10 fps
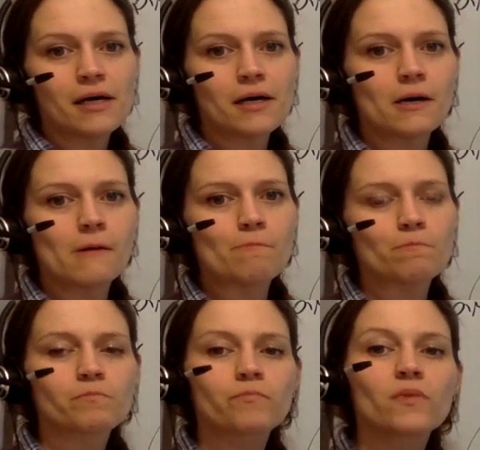
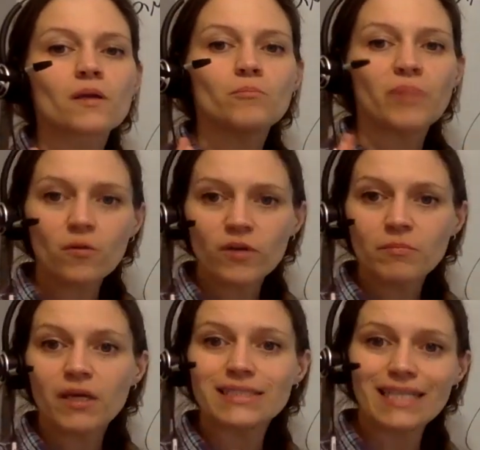Bear with
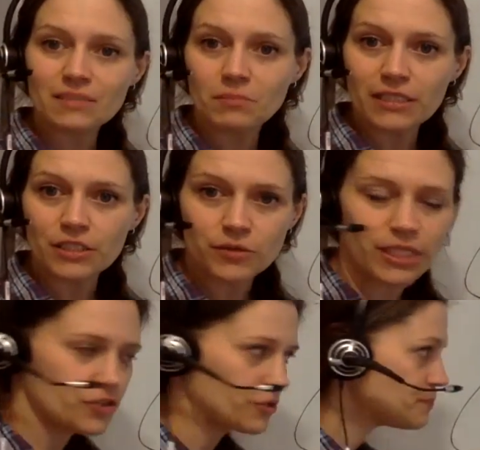me as I explain the
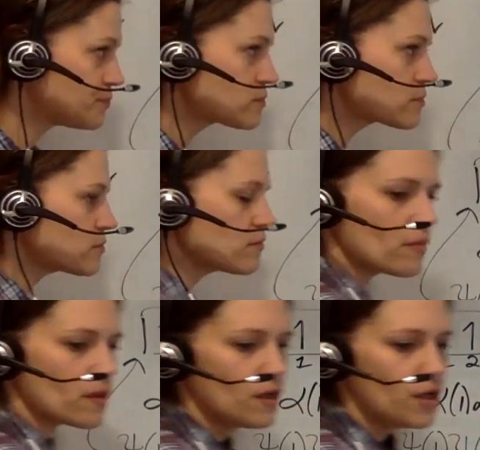notation.
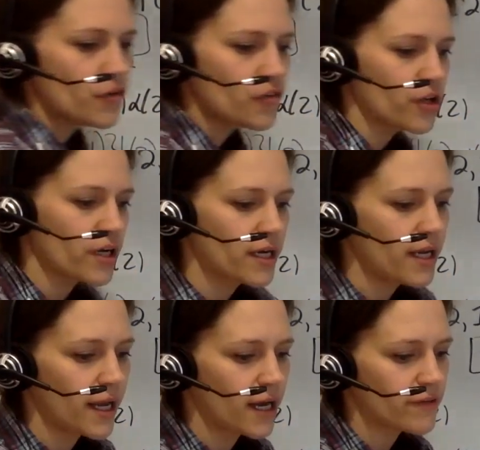So you're going
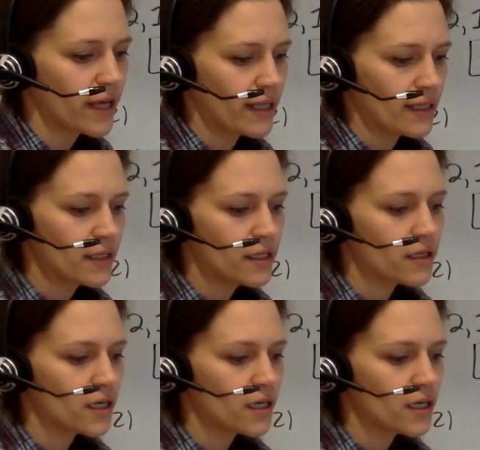to have a linear